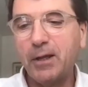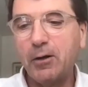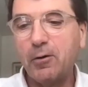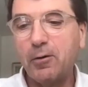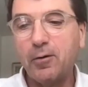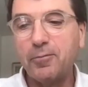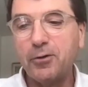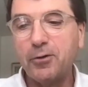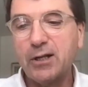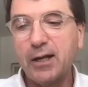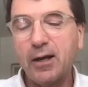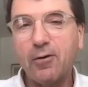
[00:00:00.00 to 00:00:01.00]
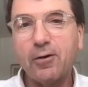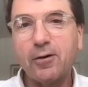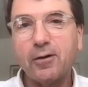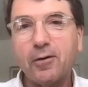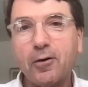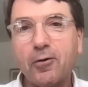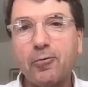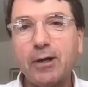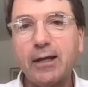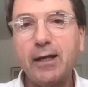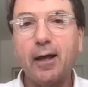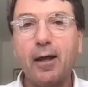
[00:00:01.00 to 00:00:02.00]
obviously are
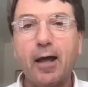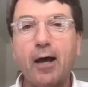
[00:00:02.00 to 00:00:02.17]
already